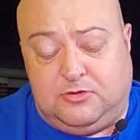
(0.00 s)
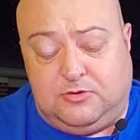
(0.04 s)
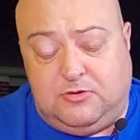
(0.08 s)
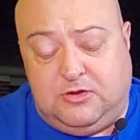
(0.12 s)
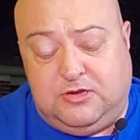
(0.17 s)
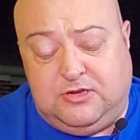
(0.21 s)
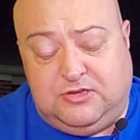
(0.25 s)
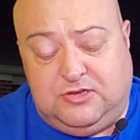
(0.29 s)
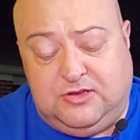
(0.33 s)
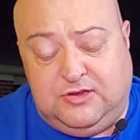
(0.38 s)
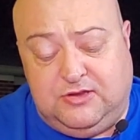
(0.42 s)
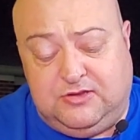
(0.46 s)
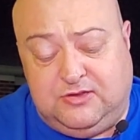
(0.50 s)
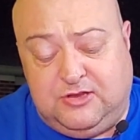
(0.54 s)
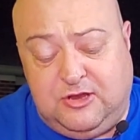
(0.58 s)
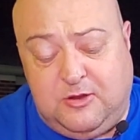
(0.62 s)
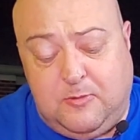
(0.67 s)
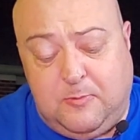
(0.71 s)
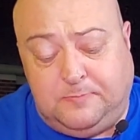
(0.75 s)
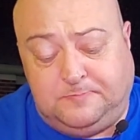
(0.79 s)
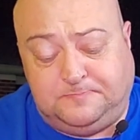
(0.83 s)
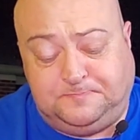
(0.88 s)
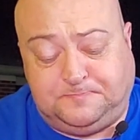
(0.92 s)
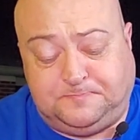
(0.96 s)
Greek seasoning.
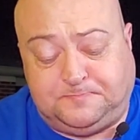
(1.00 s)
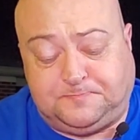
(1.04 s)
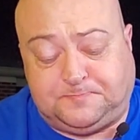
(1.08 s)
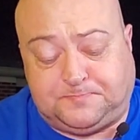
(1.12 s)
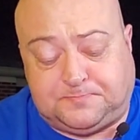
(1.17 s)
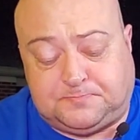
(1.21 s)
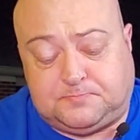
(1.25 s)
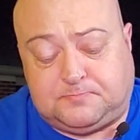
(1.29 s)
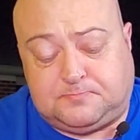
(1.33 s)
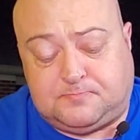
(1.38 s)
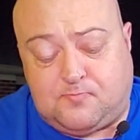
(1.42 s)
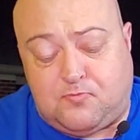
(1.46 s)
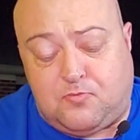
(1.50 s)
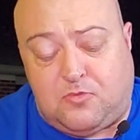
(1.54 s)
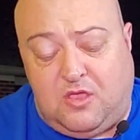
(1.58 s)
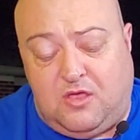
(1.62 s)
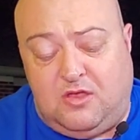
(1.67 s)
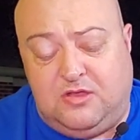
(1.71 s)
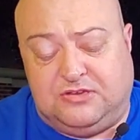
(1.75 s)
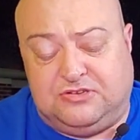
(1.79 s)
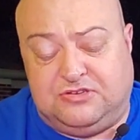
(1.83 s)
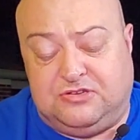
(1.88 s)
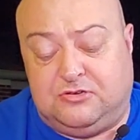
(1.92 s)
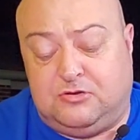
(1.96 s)

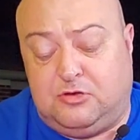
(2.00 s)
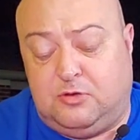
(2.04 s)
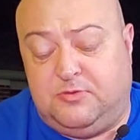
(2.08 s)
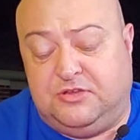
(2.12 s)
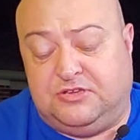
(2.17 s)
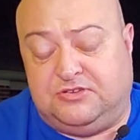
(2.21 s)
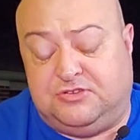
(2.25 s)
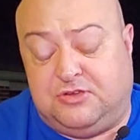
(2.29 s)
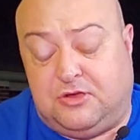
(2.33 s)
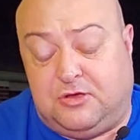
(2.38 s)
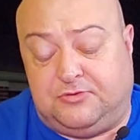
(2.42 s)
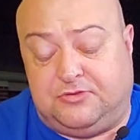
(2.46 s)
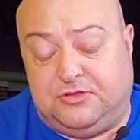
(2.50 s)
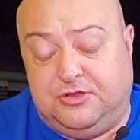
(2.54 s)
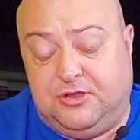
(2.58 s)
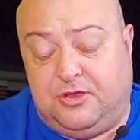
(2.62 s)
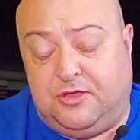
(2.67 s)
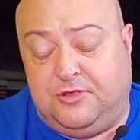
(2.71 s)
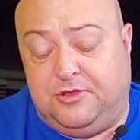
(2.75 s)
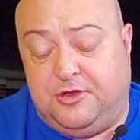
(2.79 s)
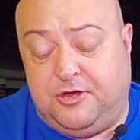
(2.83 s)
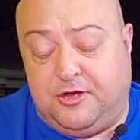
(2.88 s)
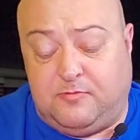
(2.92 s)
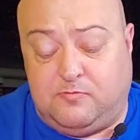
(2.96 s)
Just a little bit salty
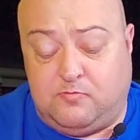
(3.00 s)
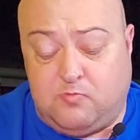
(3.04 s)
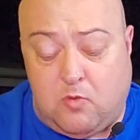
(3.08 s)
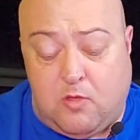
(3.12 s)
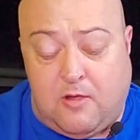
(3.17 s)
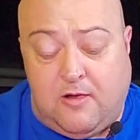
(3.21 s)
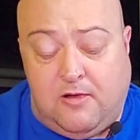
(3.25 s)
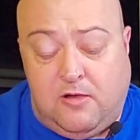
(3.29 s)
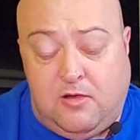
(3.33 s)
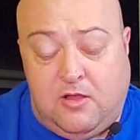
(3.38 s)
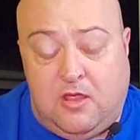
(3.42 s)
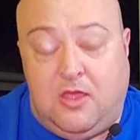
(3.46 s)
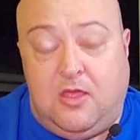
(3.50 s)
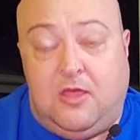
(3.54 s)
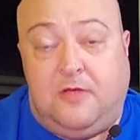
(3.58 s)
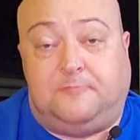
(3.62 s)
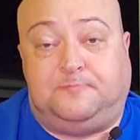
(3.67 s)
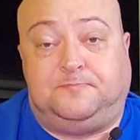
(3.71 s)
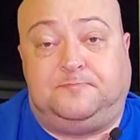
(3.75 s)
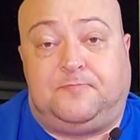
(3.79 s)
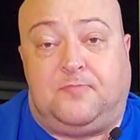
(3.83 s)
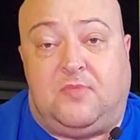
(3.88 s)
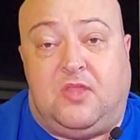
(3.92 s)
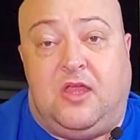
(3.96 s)
on there,
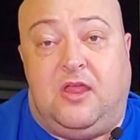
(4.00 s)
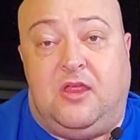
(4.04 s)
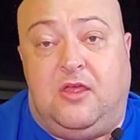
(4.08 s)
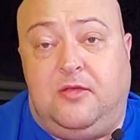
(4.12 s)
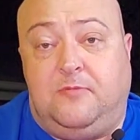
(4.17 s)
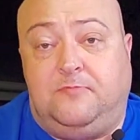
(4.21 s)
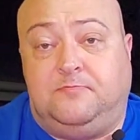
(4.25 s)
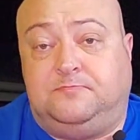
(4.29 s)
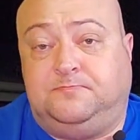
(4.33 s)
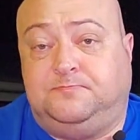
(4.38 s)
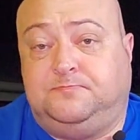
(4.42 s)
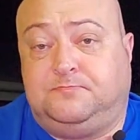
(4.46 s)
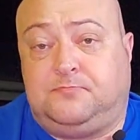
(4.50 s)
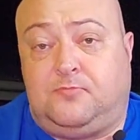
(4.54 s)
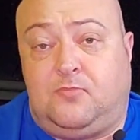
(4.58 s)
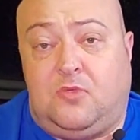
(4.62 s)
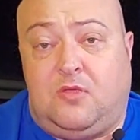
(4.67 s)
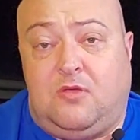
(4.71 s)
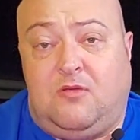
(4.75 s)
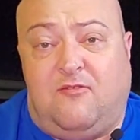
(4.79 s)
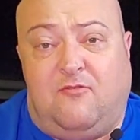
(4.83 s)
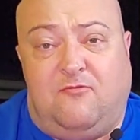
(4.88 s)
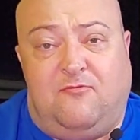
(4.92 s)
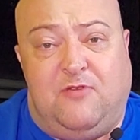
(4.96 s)
and
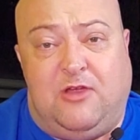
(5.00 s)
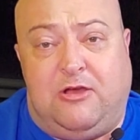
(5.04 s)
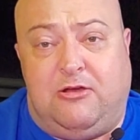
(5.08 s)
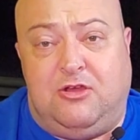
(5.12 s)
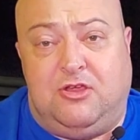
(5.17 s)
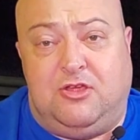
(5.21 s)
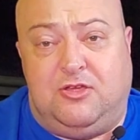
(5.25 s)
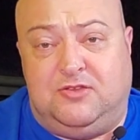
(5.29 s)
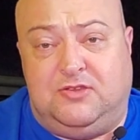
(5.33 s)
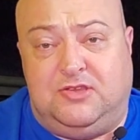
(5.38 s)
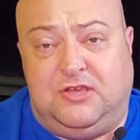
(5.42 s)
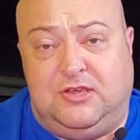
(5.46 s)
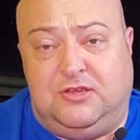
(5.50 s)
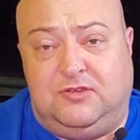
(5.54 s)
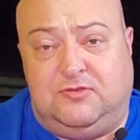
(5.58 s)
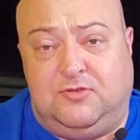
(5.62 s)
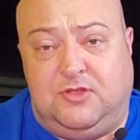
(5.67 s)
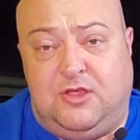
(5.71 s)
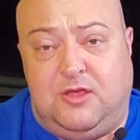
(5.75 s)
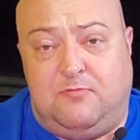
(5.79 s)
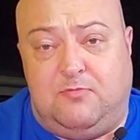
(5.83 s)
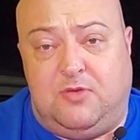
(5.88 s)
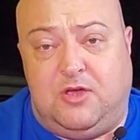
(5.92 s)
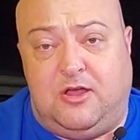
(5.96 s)
very good taste
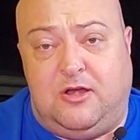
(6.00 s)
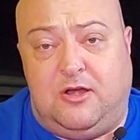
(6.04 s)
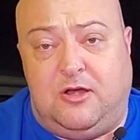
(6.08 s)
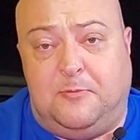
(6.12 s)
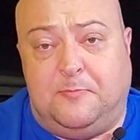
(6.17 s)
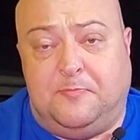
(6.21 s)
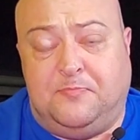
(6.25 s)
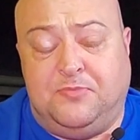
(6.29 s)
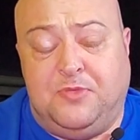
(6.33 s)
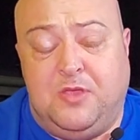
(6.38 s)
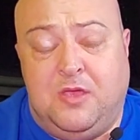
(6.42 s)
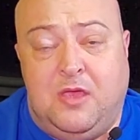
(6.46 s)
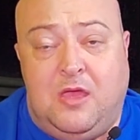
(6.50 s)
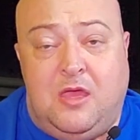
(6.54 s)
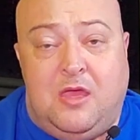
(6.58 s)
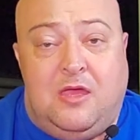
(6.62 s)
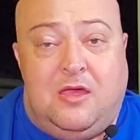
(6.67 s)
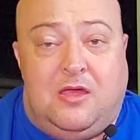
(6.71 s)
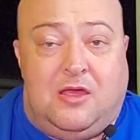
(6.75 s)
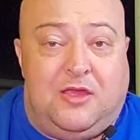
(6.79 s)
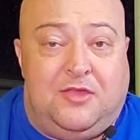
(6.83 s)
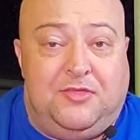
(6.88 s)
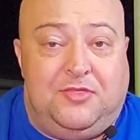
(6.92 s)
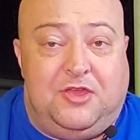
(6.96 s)
with that butter.
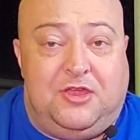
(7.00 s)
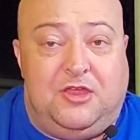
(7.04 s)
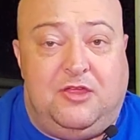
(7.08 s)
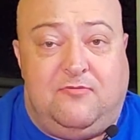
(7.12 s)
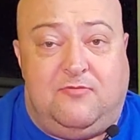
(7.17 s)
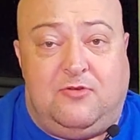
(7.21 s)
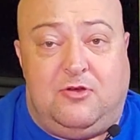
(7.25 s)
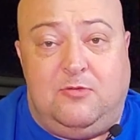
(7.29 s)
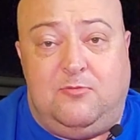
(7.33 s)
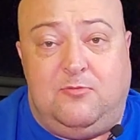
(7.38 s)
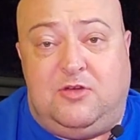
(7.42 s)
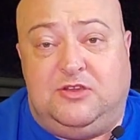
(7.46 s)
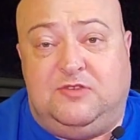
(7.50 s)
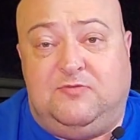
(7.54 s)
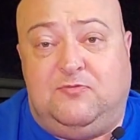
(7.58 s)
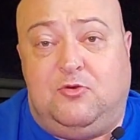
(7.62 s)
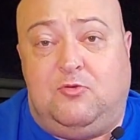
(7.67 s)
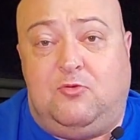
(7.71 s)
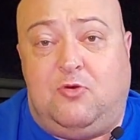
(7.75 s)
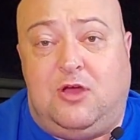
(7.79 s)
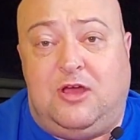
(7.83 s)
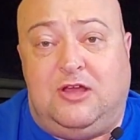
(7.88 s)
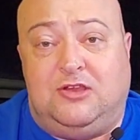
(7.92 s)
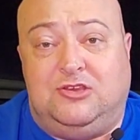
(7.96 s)
And thank you very much for
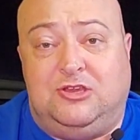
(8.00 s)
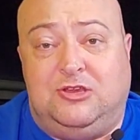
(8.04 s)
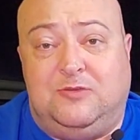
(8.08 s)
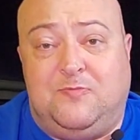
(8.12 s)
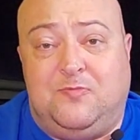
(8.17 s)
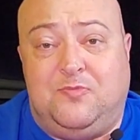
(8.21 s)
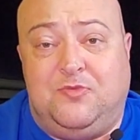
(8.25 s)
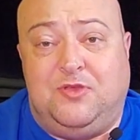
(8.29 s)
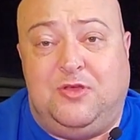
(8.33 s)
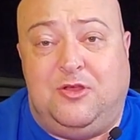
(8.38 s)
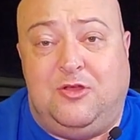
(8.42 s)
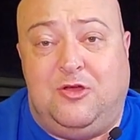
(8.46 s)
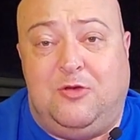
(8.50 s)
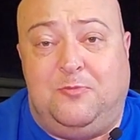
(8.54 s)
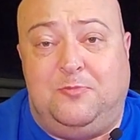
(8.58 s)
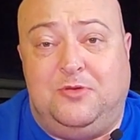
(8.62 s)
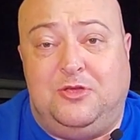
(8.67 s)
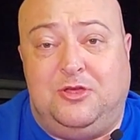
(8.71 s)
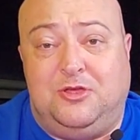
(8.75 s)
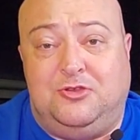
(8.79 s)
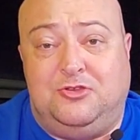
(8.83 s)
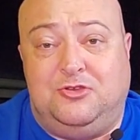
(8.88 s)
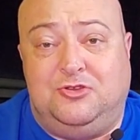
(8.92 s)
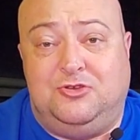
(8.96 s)
watching. I hope
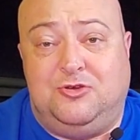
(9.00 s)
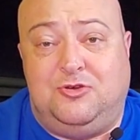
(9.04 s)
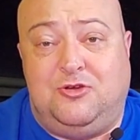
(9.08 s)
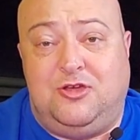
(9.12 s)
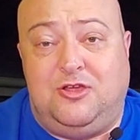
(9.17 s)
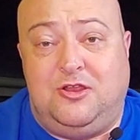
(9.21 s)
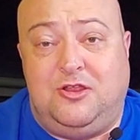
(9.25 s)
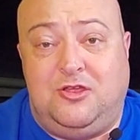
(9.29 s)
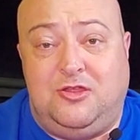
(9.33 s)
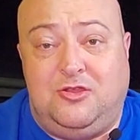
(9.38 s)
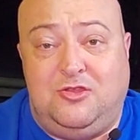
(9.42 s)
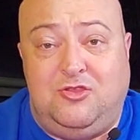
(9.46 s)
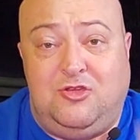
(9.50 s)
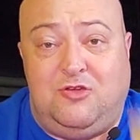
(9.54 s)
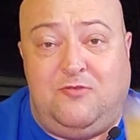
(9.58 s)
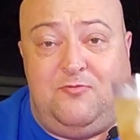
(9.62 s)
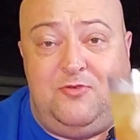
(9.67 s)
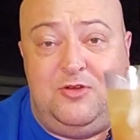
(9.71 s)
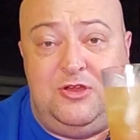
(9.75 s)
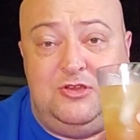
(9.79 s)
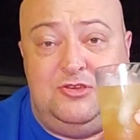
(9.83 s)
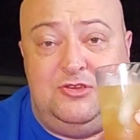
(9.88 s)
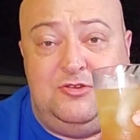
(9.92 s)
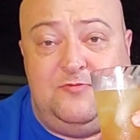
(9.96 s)
you enjoyed. Don't
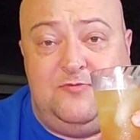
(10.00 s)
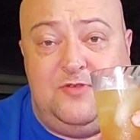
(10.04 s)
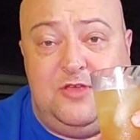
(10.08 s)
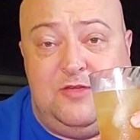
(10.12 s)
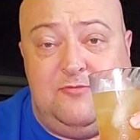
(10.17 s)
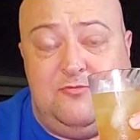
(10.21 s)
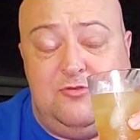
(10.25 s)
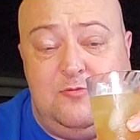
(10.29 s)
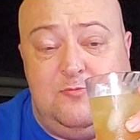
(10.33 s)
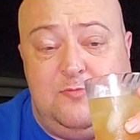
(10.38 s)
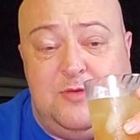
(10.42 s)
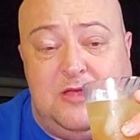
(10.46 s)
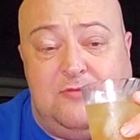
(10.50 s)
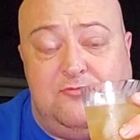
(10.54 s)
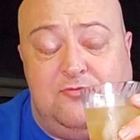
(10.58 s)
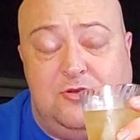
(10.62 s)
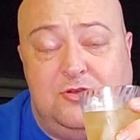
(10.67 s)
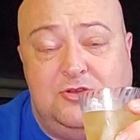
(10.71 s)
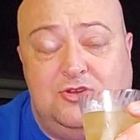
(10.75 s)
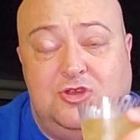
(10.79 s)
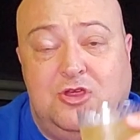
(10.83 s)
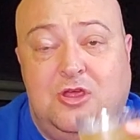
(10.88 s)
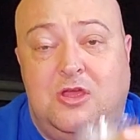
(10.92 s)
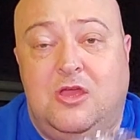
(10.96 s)
forget your favorite
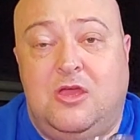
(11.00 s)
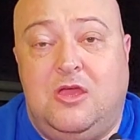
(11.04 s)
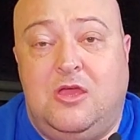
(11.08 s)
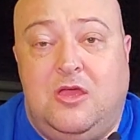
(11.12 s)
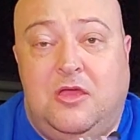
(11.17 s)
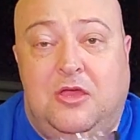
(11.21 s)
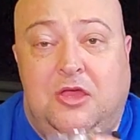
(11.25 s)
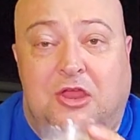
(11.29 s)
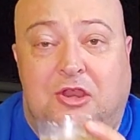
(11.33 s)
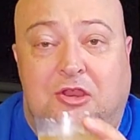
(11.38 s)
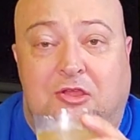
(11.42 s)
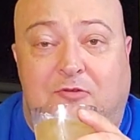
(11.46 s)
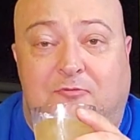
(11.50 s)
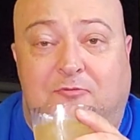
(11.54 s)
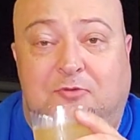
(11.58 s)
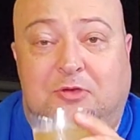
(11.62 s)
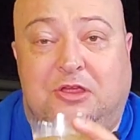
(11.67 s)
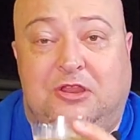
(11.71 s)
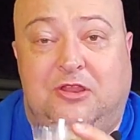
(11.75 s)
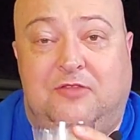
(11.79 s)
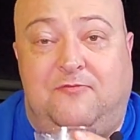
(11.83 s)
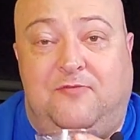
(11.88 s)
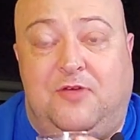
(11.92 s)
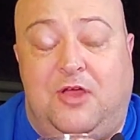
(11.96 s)
beverage, and don't
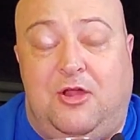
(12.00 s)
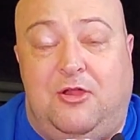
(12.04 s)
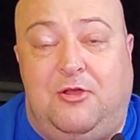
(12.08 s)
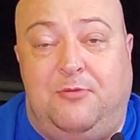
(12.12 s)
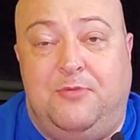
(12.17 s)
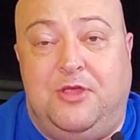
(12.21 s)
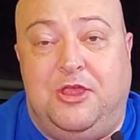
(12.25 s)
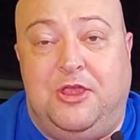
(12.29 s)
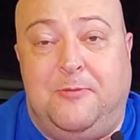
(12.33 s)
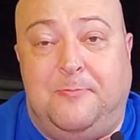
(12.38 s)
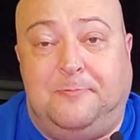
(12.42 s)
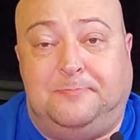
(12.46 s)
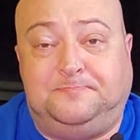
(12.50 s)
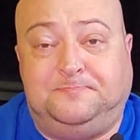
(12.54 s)
forget to follow me